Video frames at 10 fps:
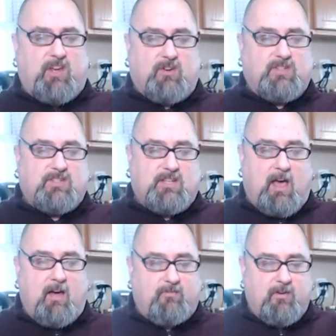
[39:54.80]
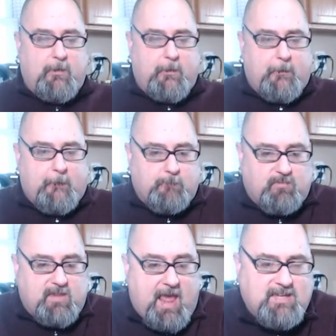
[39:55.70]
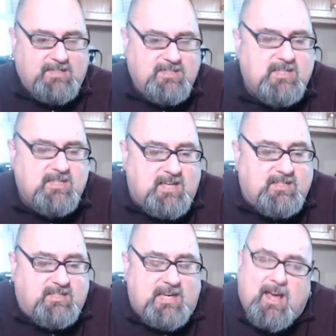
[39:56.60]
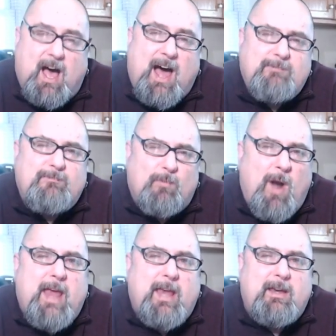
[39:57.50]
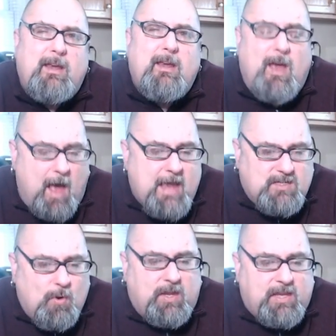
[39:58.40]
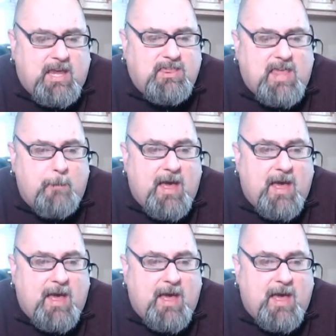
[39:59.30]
stuff. Yeah, it's just us and God, right? I totally get that,